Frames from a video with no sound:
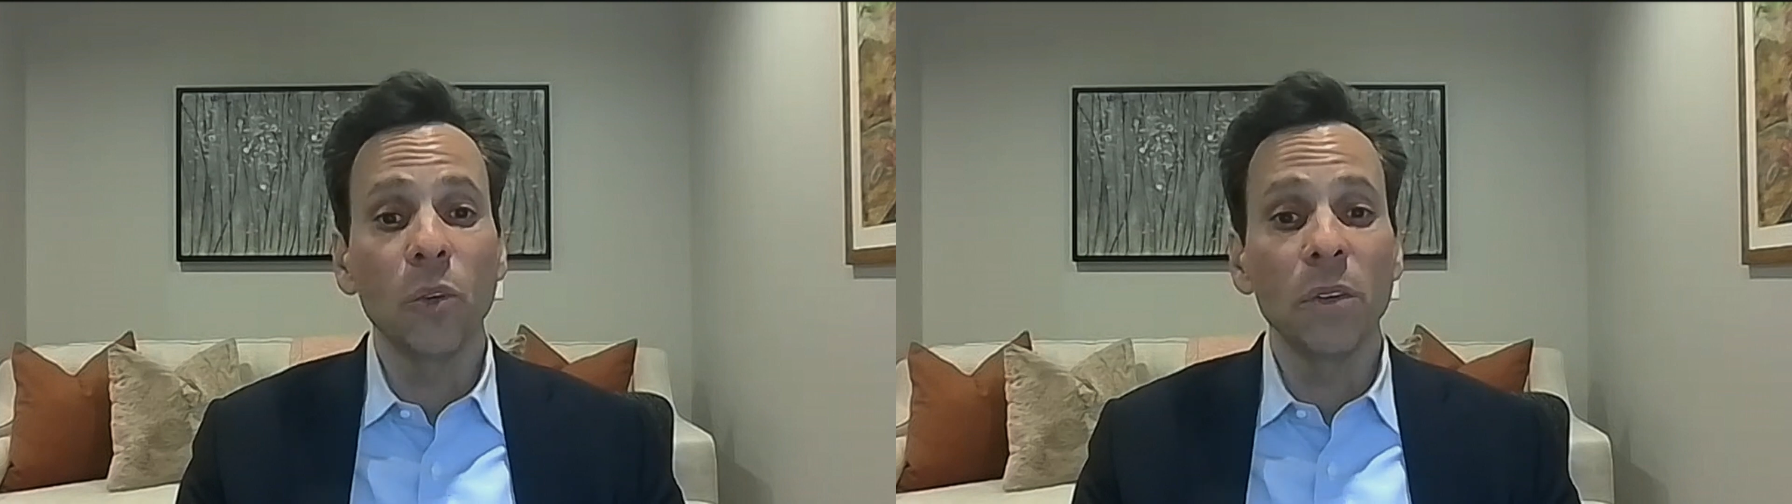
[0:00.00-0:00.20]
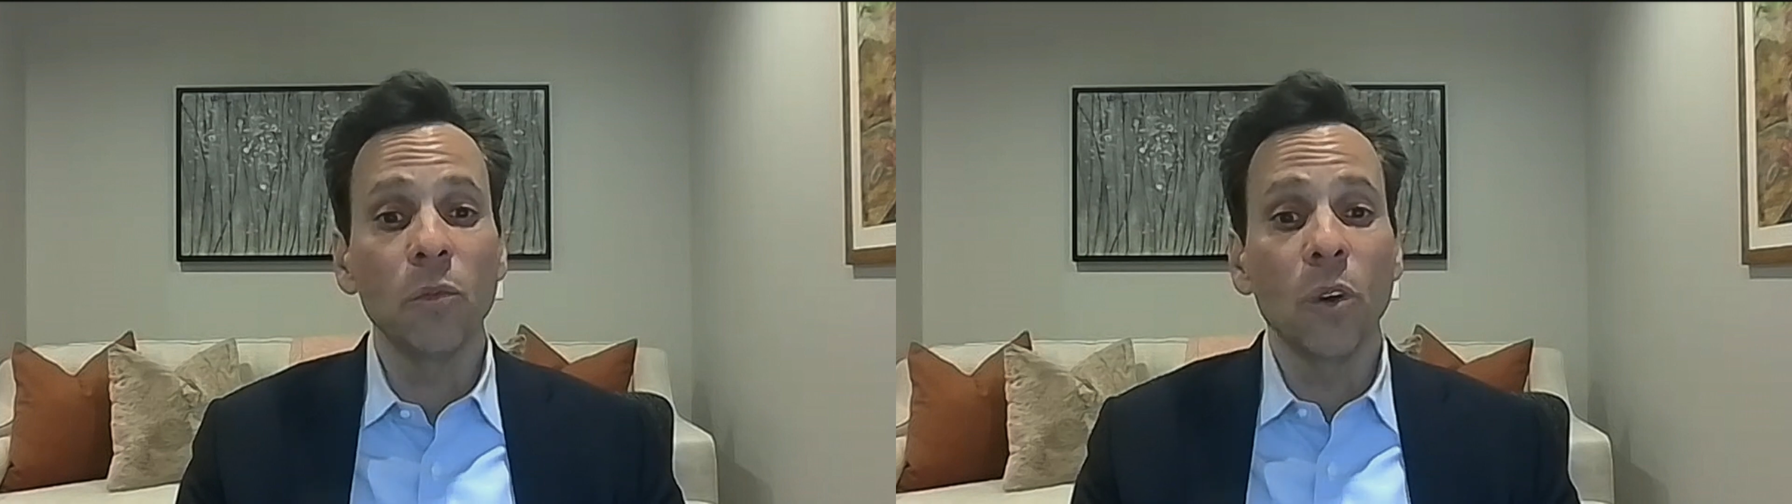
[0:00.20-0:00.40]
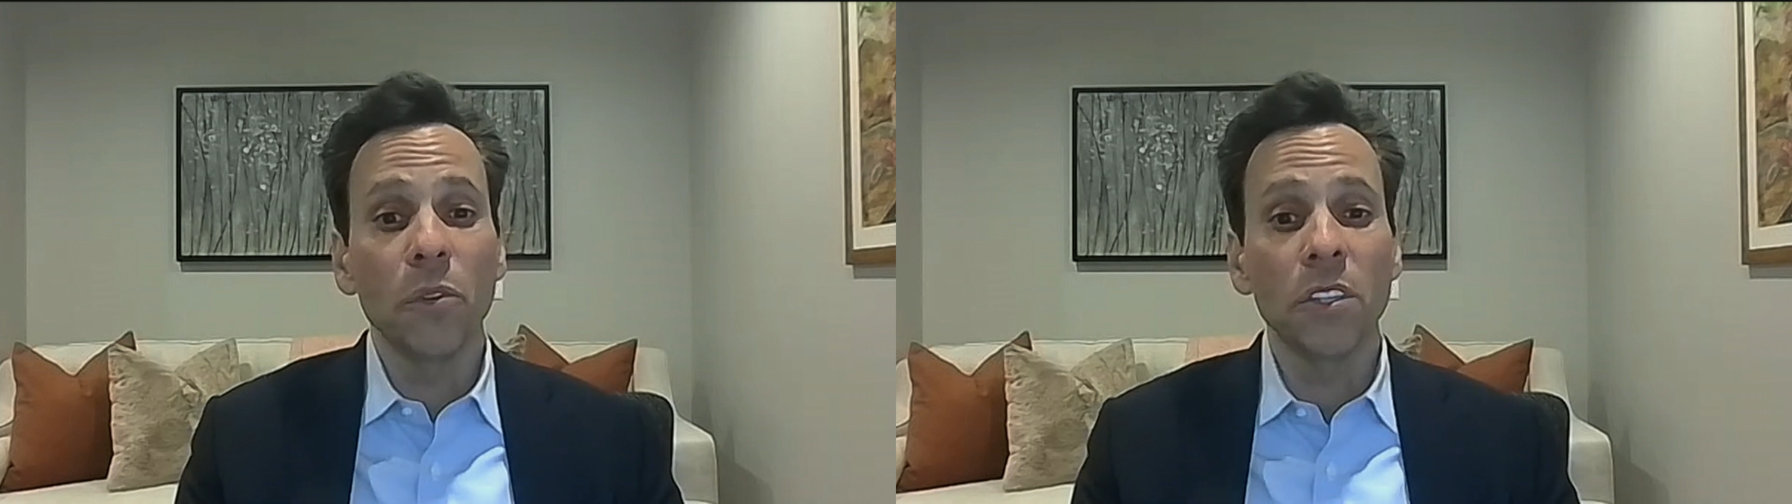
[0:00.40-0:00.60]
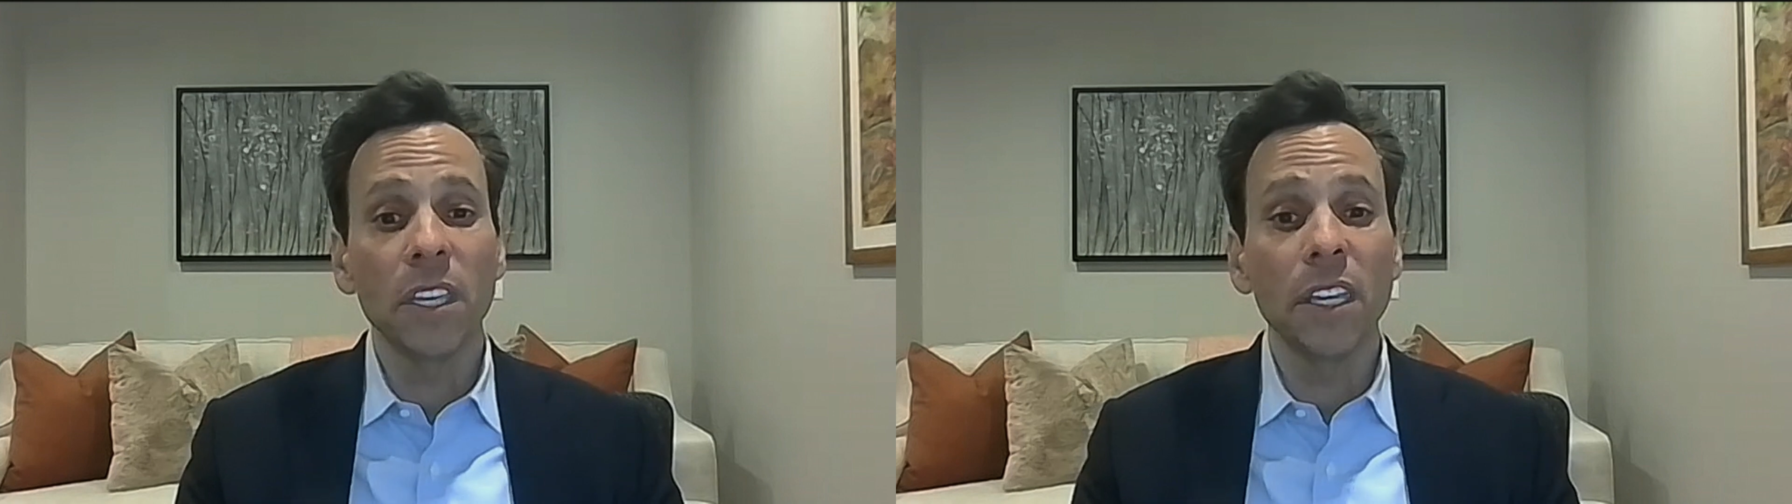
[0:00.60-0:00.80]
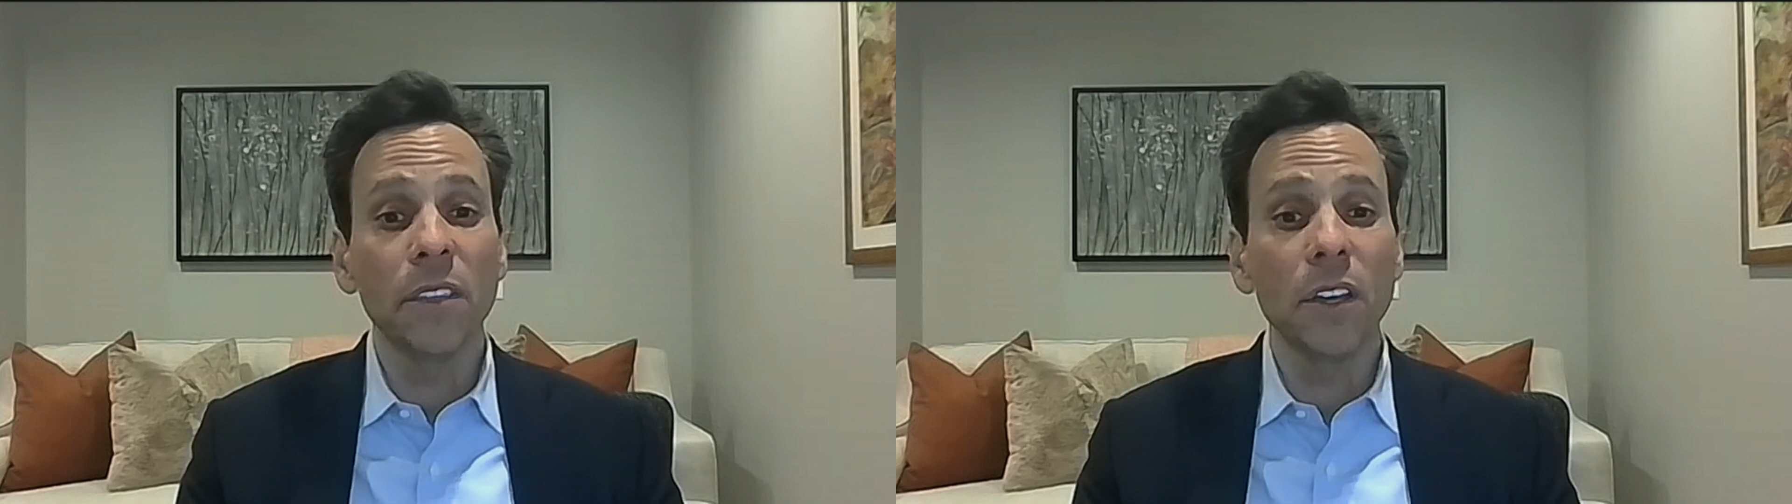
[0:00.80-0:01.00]
we
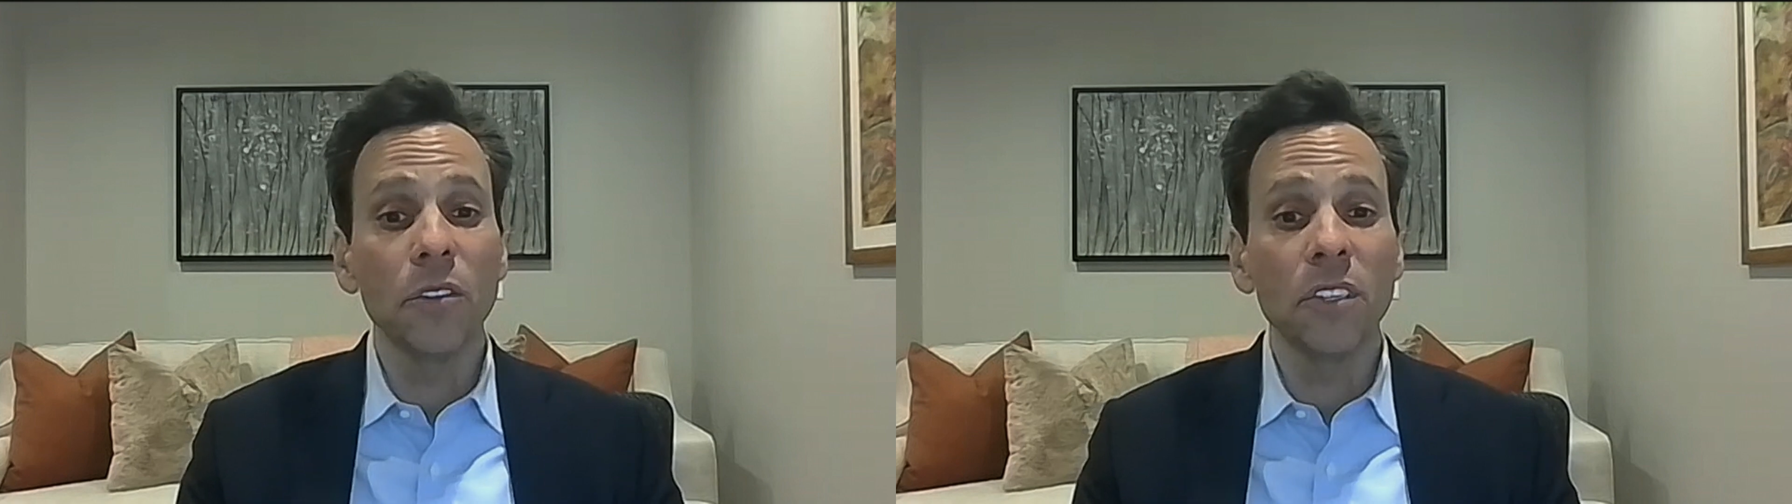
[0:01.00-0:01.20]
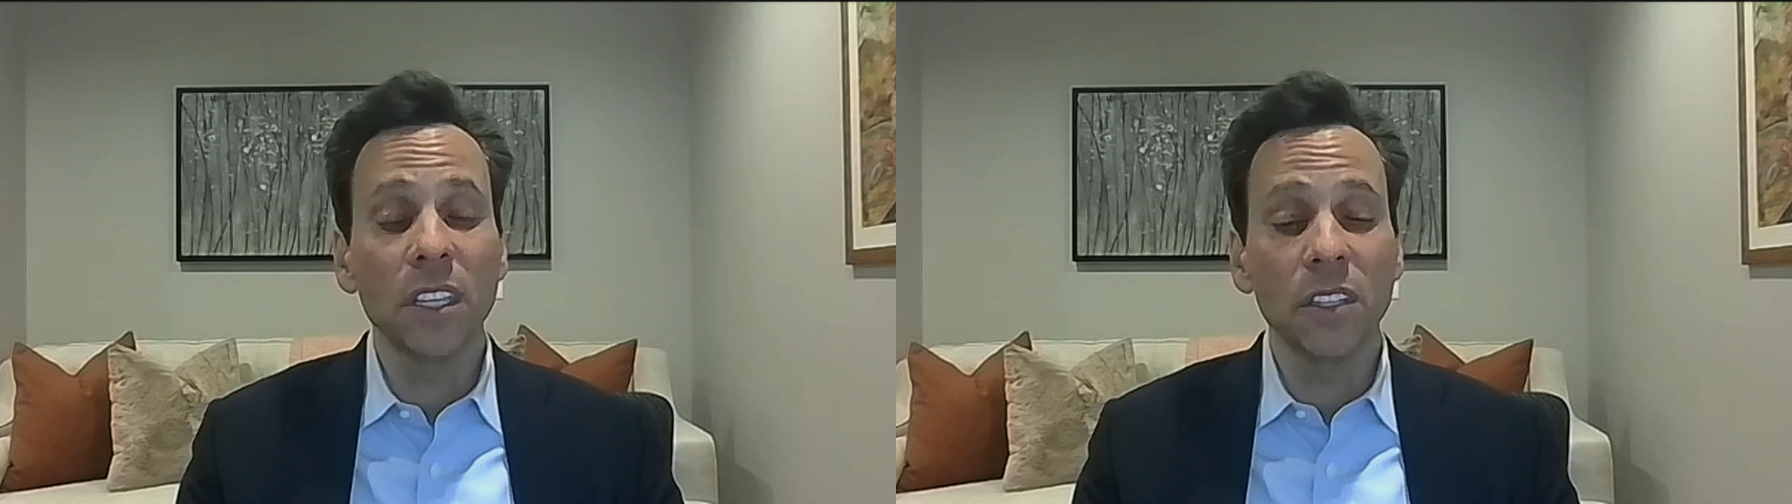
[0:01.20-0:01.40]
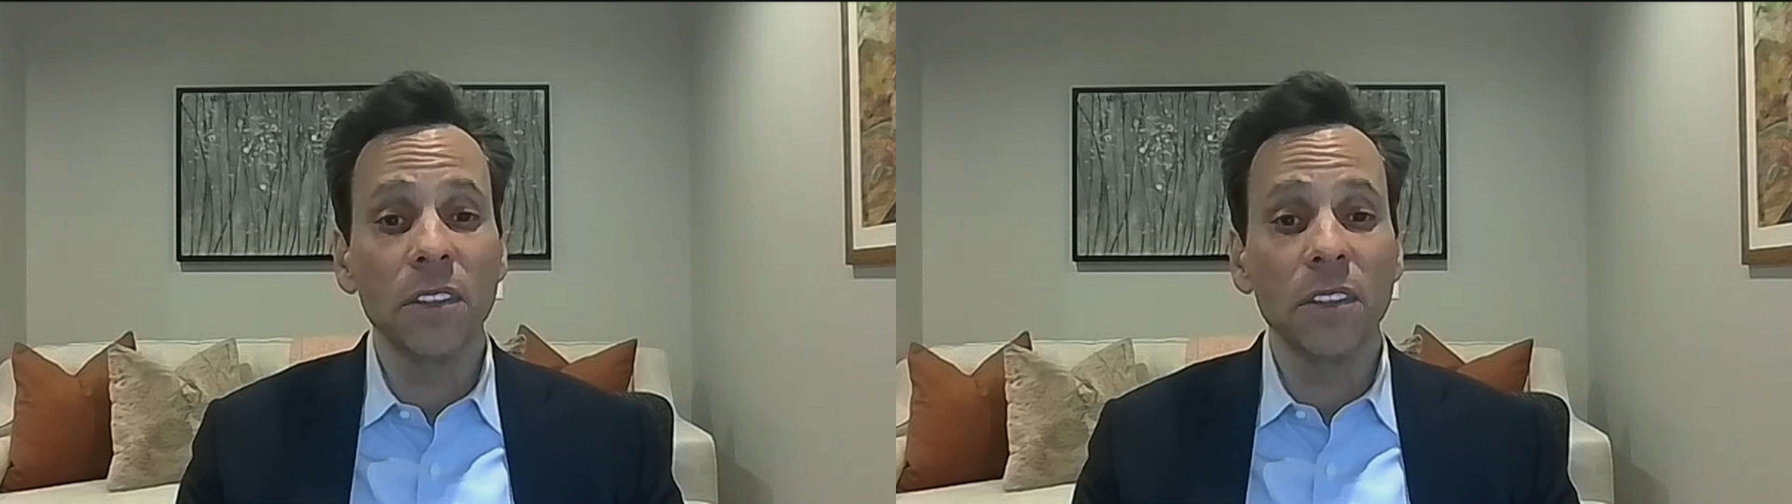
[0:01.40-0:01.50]
see in those